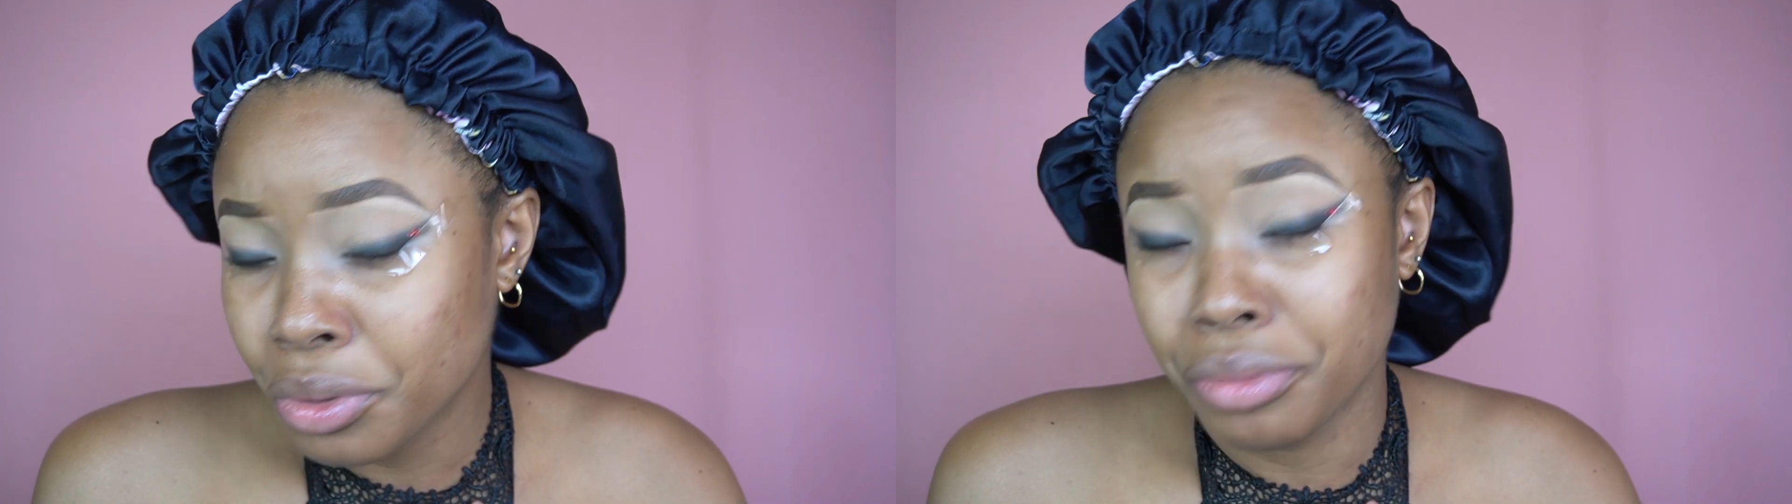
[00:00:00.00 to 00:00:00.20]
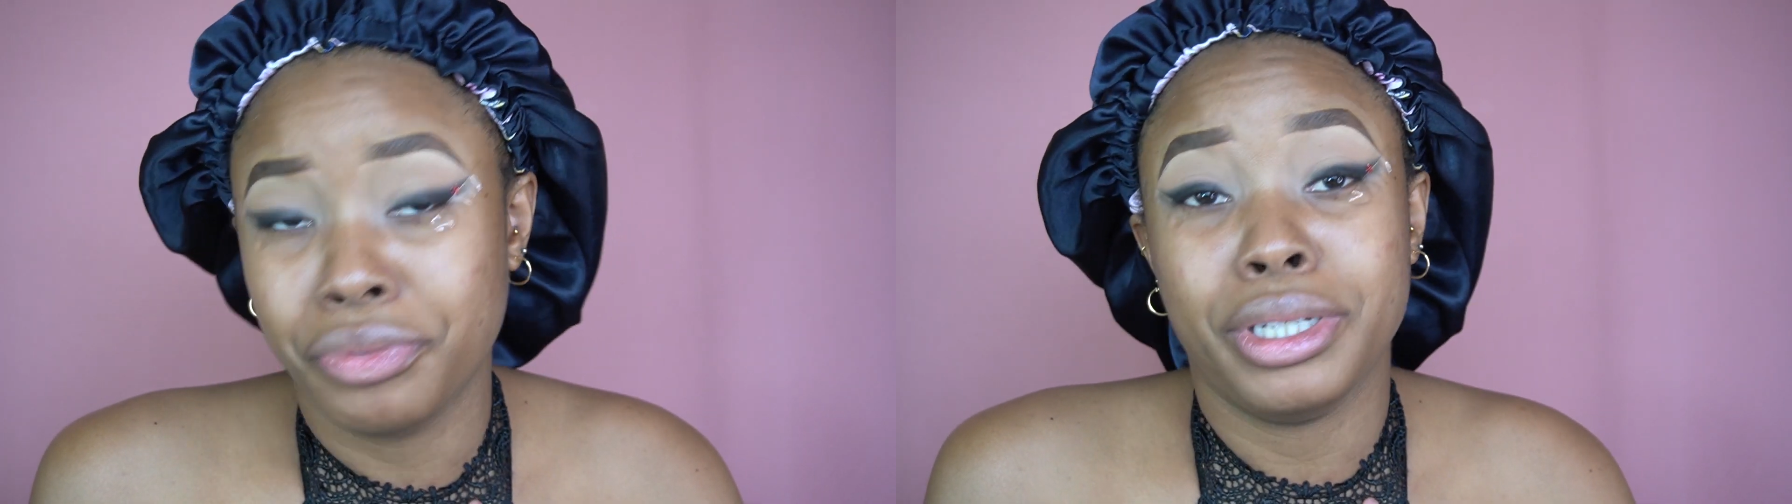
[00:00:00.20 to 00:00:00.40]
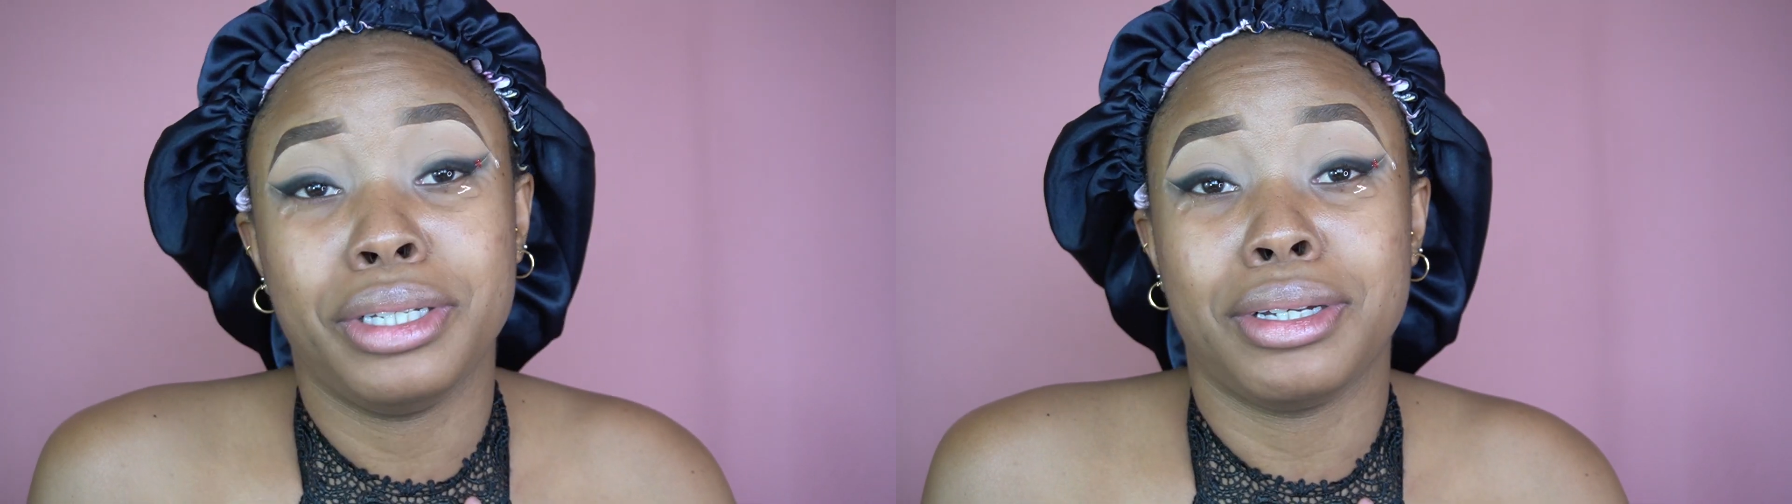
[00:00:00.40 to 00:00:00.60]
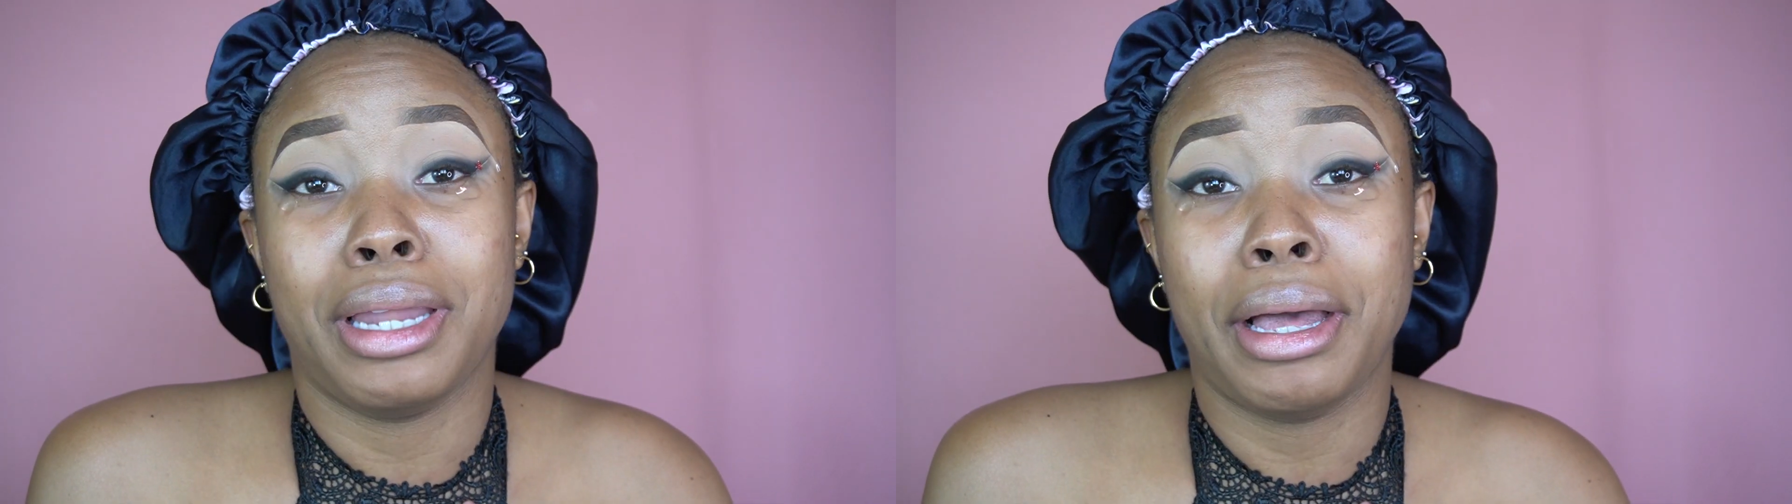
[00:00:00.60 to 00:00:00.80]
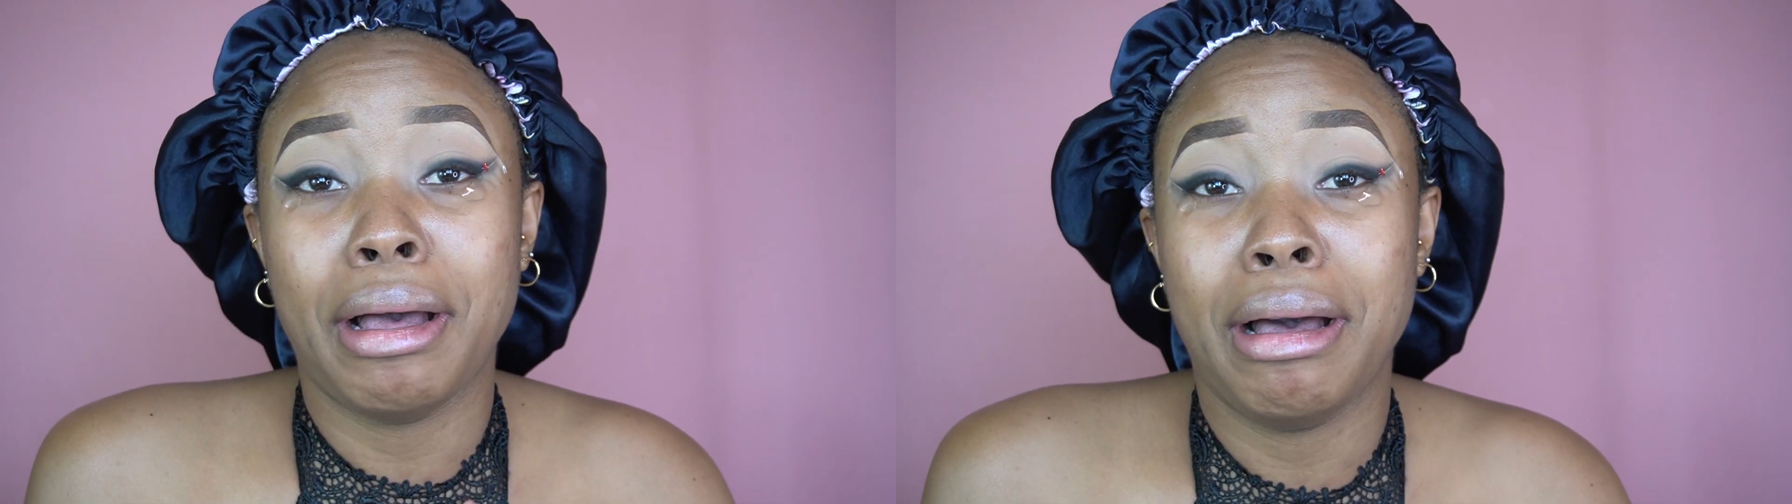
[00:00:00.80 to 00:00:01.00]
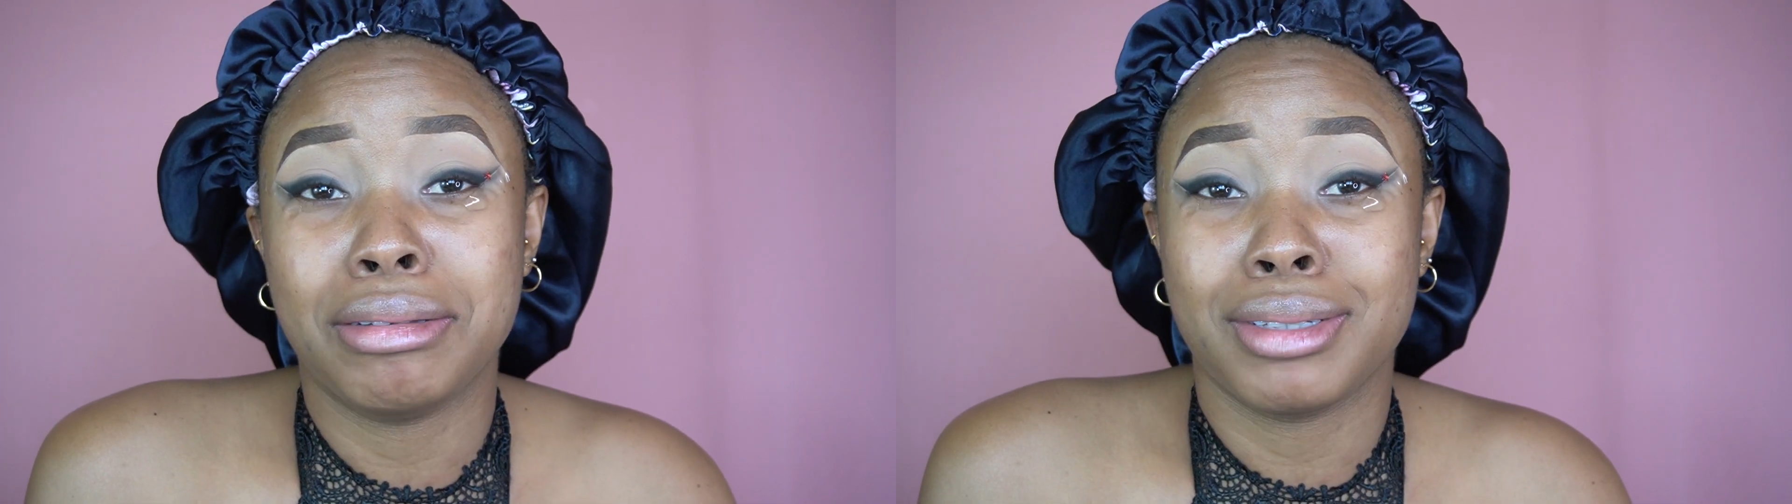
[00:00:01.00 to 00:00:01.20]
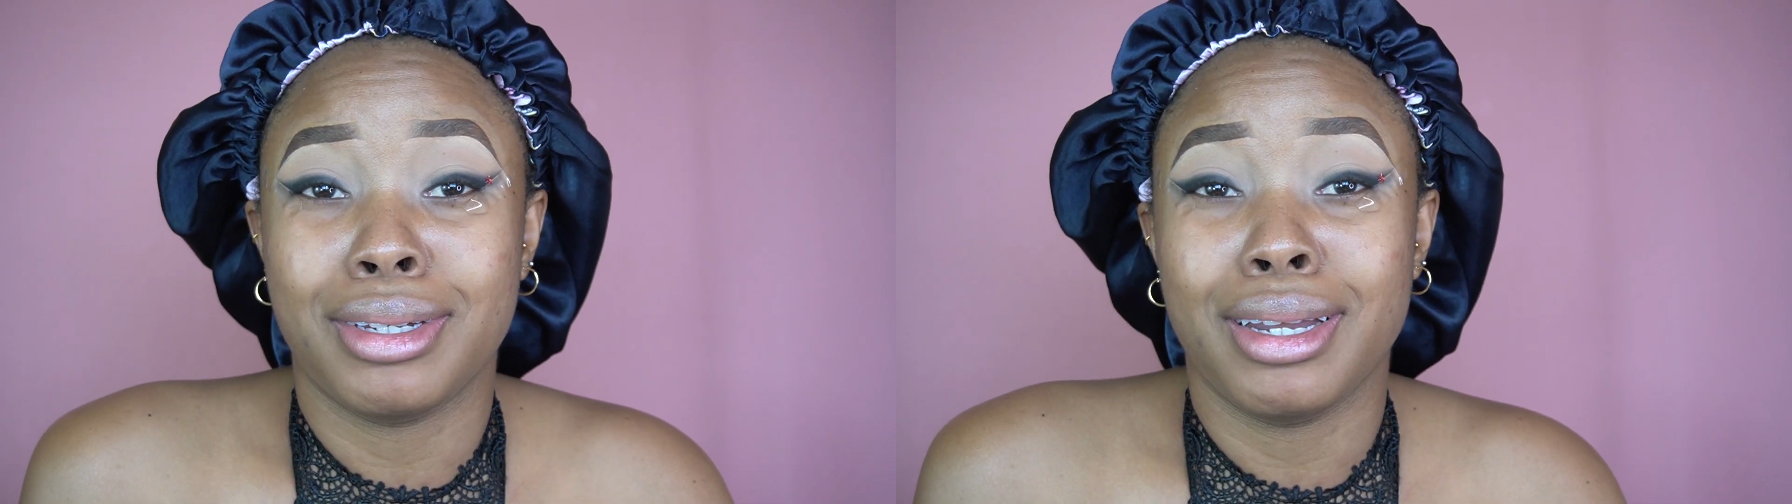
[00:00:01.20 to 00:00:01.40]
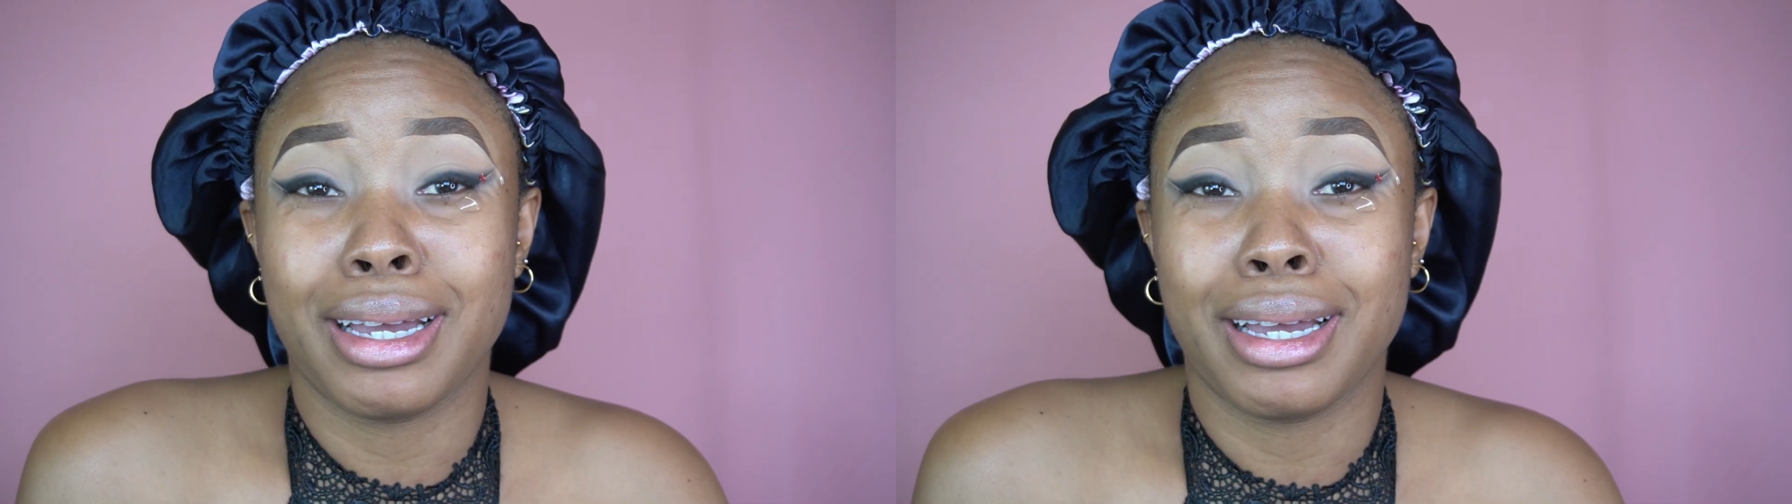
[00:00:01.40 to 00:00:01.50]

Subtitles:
Hopefully it look like a heart and not